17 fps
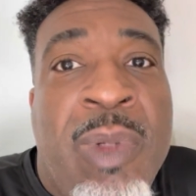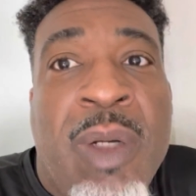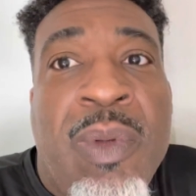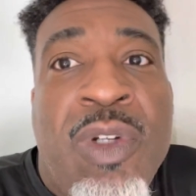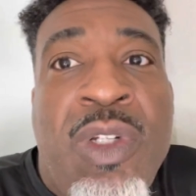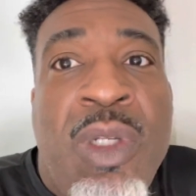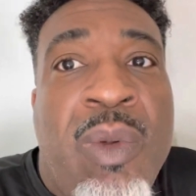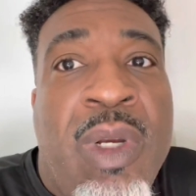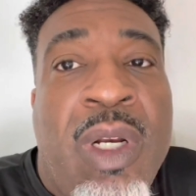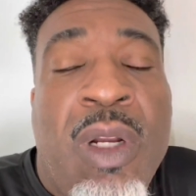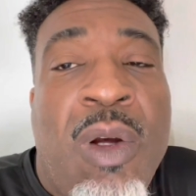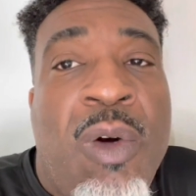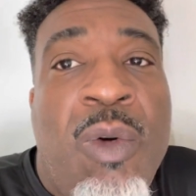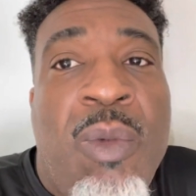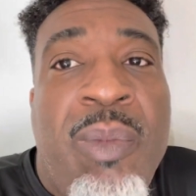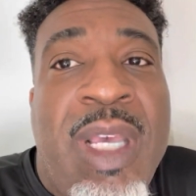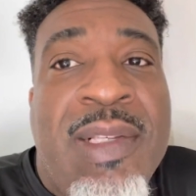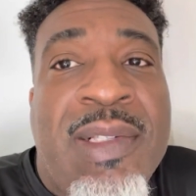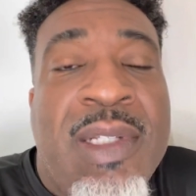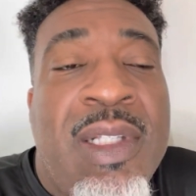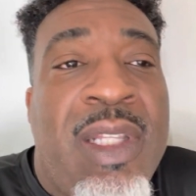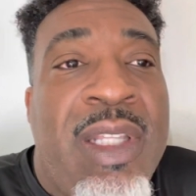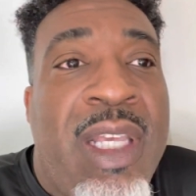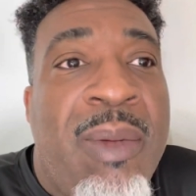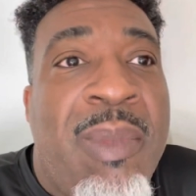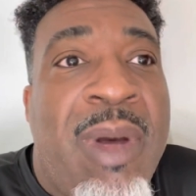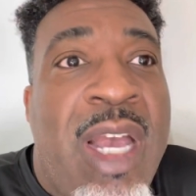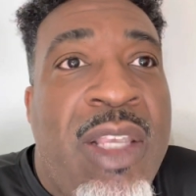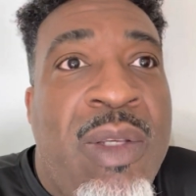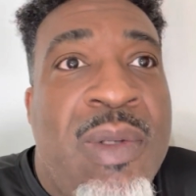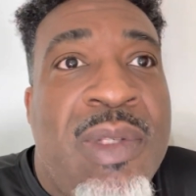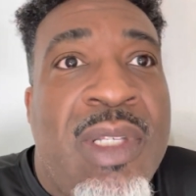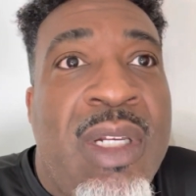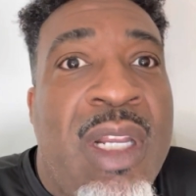able to do it home basically by
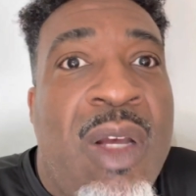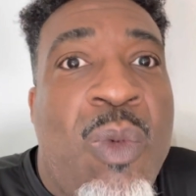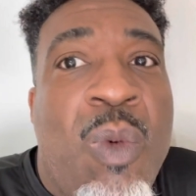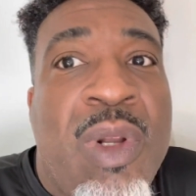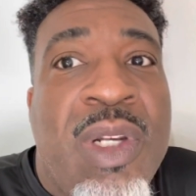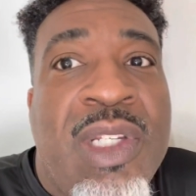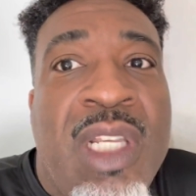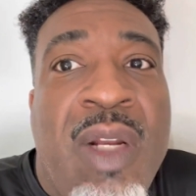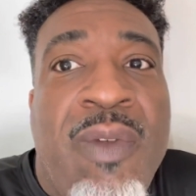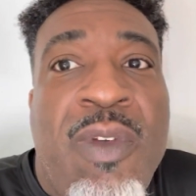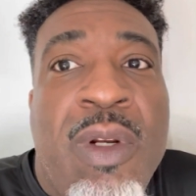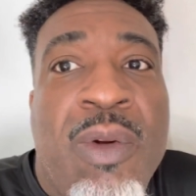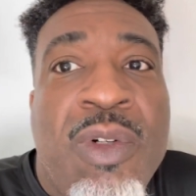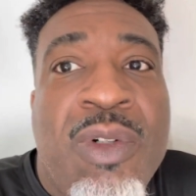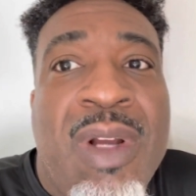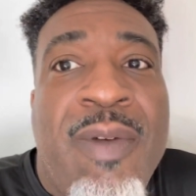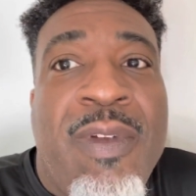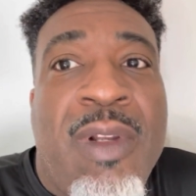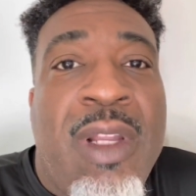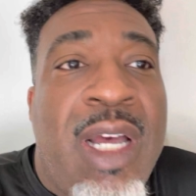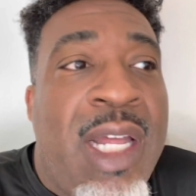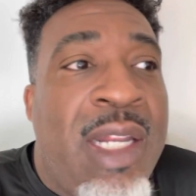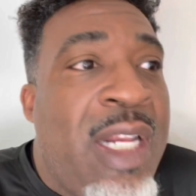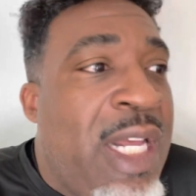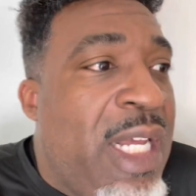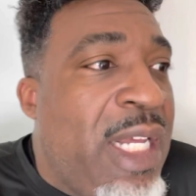using that 110 if you don't drive a lot.